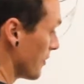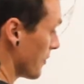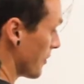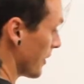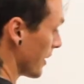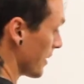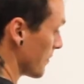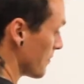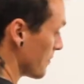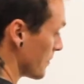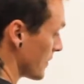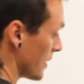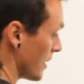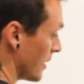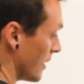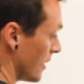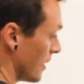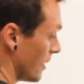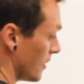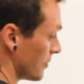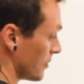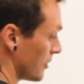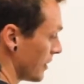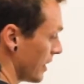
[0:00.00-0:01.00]
thing.
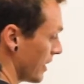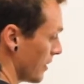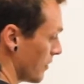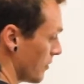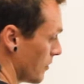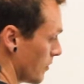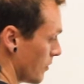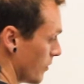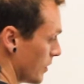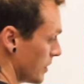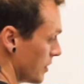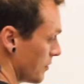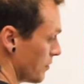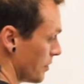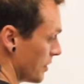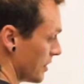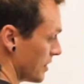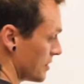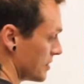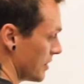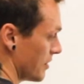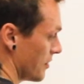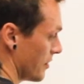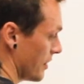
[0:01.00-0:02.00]
So now, when you put
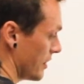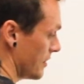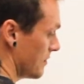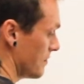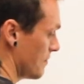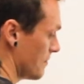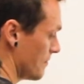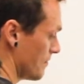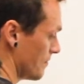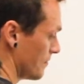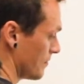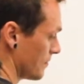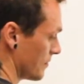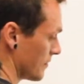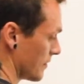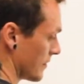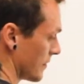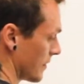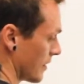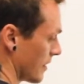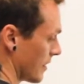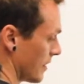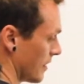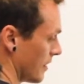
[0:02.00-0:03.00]
your teeth in,
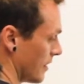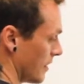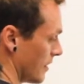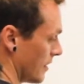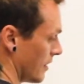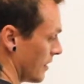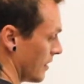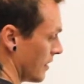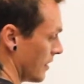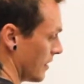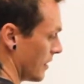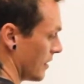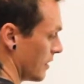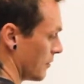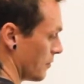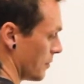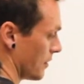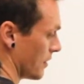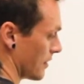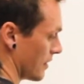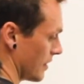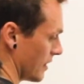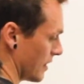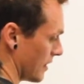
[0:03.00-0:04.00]
you
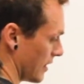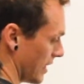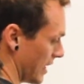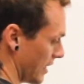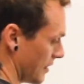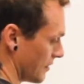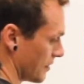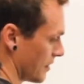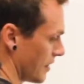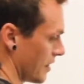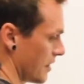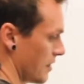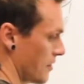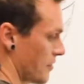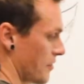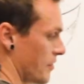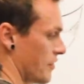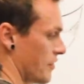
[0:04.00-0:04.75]
put a little line underneath,